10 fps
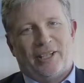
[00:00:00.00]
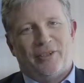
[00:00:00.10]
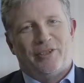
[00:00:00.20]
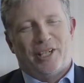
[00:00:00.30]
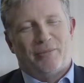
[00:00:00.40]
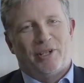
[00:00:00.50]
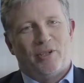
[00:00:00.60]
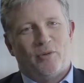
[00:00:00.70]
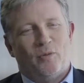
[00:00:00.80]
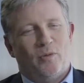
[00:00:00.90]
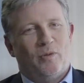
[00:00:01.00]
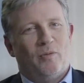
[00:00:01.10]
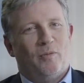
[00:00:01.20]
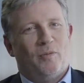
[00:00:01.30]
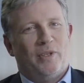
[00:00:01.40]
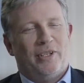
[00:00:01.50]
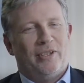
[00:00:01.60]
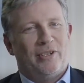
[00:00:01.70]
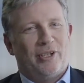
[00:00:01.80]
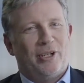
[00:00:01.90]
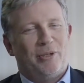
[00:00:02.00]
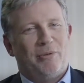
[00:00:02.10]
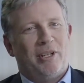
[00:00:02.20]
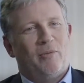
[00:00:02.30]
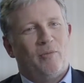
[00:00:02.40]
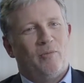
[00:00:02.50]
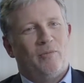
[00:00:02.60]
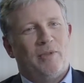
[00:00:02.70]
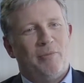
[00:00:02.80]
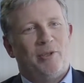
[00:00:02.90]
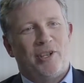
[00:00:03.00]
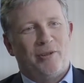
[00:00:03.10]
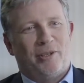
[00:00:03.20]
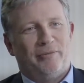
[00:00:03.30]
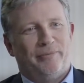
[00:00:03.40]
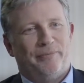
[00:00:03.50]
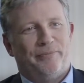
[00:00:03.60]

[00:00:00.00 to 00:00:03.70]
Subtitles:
that I've seen up close. One thing just occurred to me there. Edward Snowden,